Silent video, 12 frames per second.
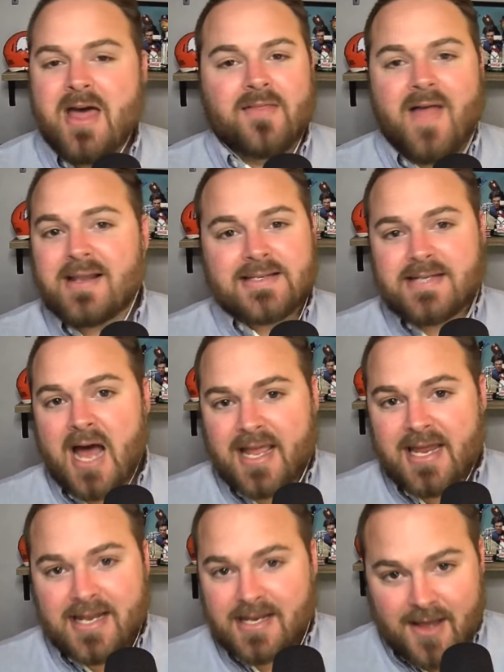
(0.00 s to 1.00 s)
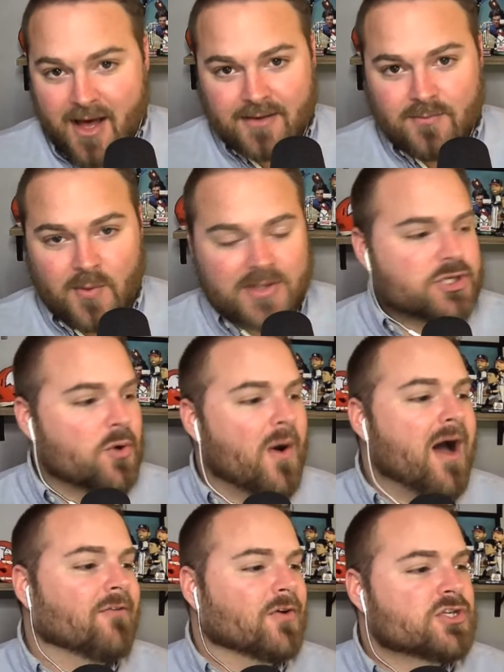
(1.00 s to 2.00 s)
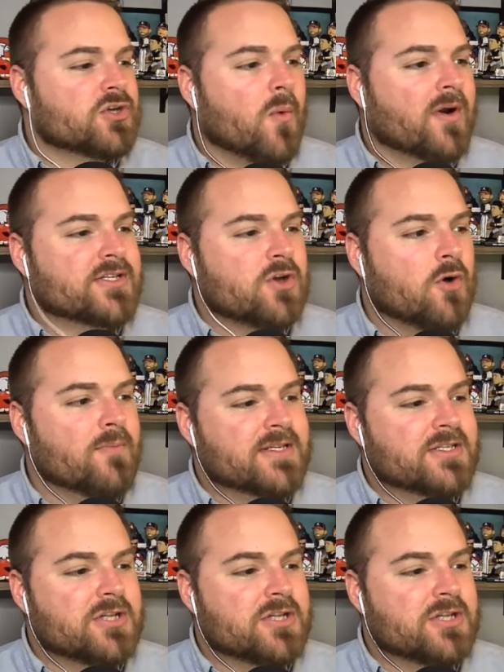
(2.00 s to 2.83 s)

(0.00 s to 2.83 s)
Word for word: That is not getting it done whatsoever. So what does Ole Miss